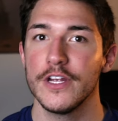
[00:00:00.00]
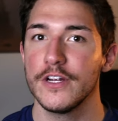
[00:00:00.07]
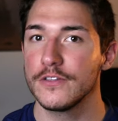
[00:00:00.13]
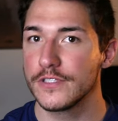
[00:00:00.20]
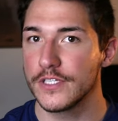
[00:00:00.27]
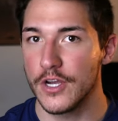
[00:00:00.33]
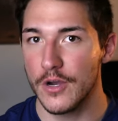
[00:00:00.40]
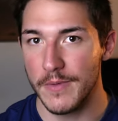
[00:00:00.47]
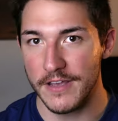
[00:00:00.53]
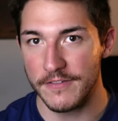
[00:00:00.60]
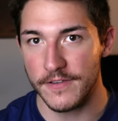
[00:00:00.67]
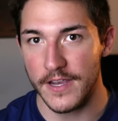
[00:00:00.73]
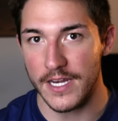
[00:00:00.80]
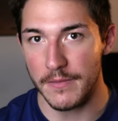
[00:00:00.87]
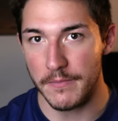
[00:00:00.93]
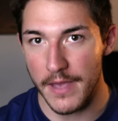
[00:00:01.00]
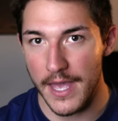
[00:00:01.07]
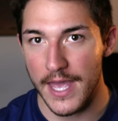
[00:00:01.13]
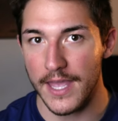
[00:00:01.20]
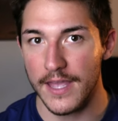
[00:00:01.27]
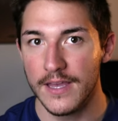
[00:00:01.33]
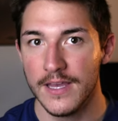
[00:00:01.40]
years ago by Fannie
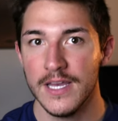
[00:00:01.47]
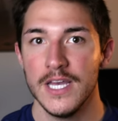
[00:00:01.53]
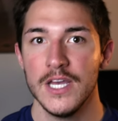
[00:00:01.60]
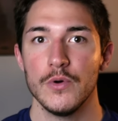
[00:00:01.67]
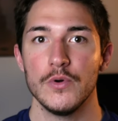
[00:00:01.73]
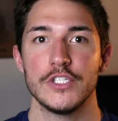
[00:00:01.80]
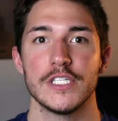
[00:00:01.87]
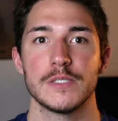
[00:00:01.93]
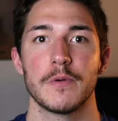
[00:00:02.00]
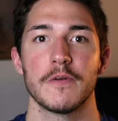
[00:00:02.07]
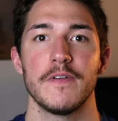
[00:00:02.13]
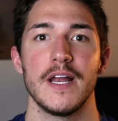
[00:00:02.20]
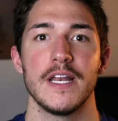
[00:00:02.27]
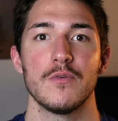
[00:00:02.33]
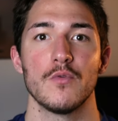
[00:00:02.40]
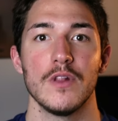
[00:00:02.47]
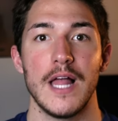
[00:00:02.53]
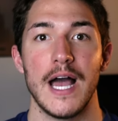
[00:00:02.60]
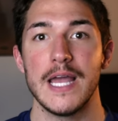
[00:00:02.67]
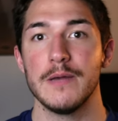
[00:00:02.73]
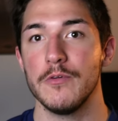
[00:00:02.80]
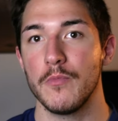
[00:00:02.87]
Mae, which has provided
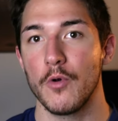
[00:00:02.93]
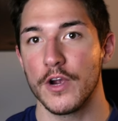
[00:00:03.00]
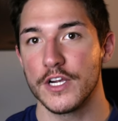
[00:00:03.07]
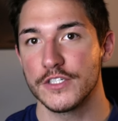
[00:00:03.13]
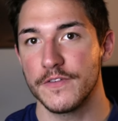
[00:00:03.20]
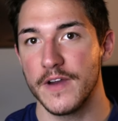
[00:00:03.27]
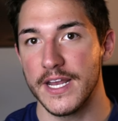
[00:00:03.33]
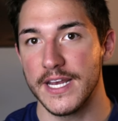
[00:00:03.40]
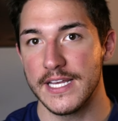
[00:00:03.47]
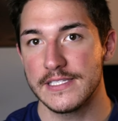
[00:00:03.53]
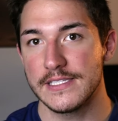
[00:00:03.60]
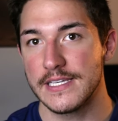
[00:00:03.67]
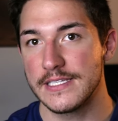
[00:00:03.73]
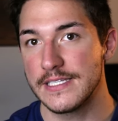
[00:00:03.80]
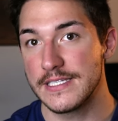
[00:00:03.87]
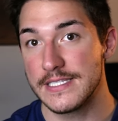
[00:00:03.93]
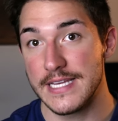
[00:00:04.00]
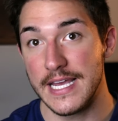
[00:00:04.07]
reliable mortgage financing since